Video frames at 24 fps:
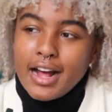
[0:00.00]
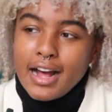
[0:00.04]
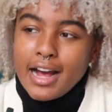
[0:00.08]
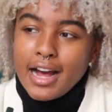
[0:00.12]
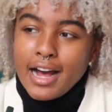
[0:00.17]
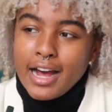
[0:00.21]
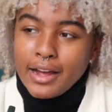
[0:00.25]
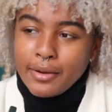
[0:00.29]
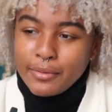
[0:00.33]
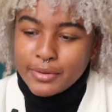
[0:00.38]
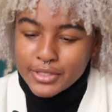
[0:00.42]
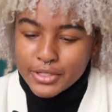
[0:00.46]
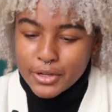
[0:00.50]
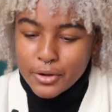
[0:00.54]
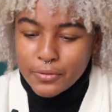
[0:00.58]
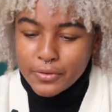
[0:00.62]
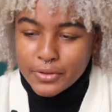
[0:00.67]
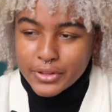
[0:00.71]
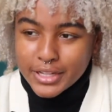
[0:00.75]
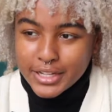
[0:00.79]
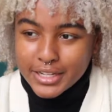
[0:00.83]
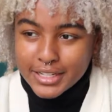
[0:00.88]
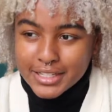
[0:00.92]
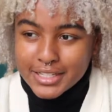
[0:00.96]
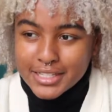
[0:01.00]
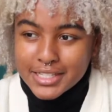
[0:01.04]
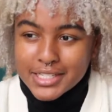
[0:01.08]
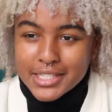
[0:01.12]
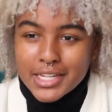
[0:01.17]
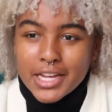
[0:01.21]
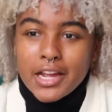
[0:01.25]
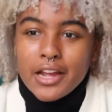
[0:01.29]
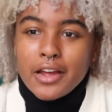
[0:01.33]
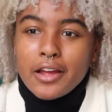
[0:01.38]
I was over this.